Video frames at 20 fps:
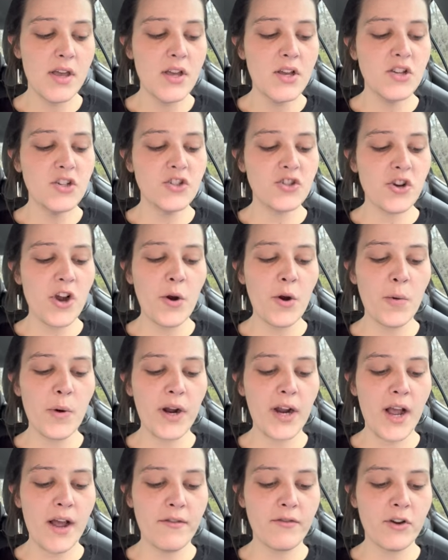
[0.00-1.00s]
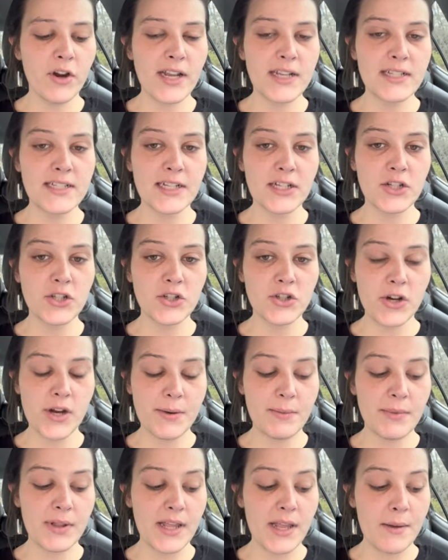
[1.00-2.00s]
Stroke recovery is
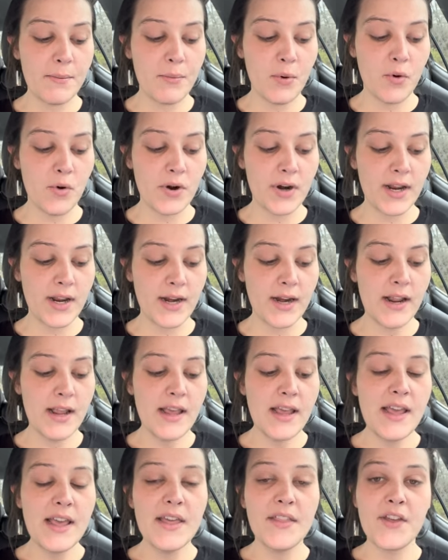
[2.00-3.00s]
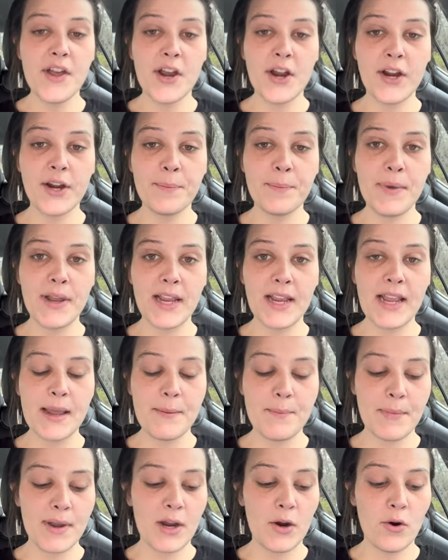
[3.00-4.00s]
extremely important. Therapy
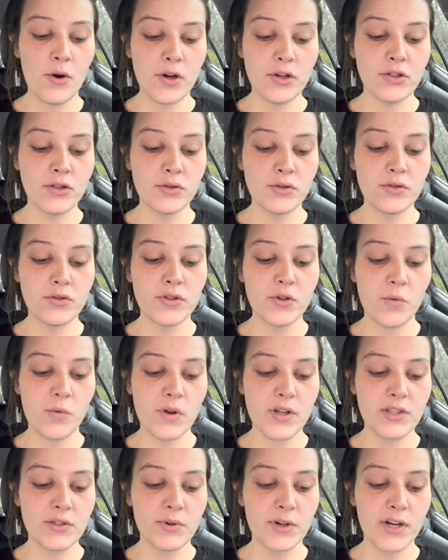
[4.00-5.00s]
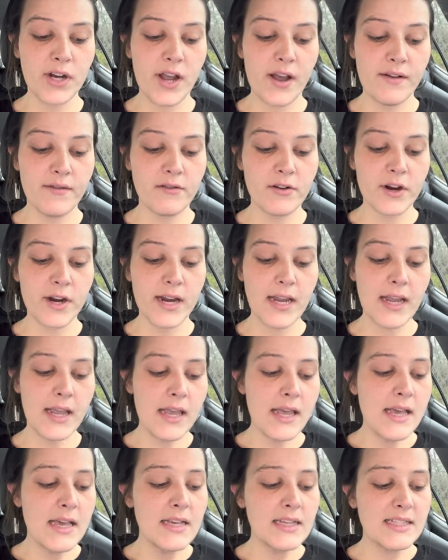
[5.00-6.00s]
can be crucial to one's recovery.
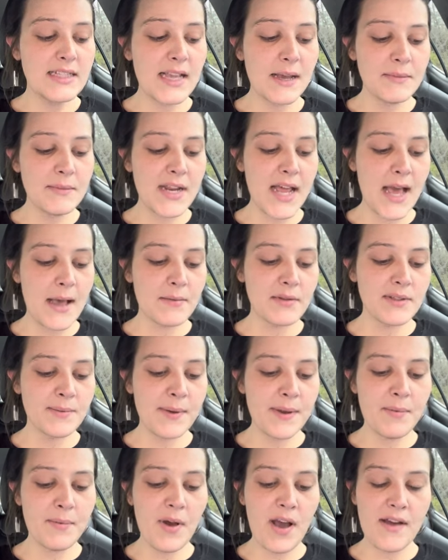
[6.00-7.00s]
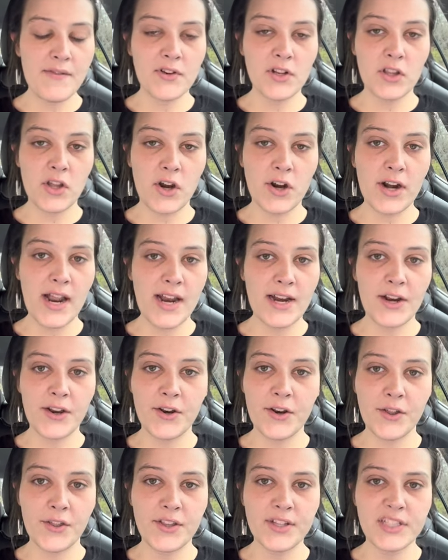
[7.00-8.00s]
Sometimes people have to learn how to
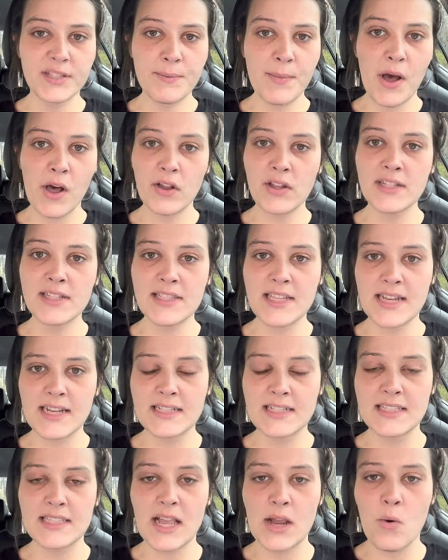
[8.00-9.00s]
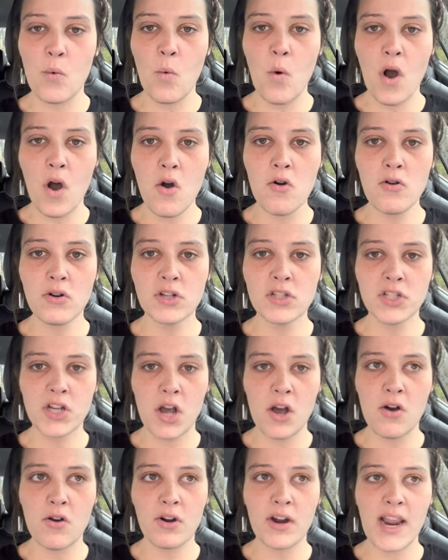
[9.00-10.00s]
do the smallest things like walk,
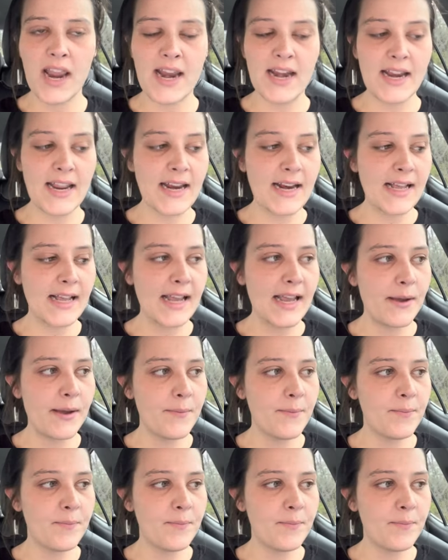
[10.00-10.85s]
talk, and eat again.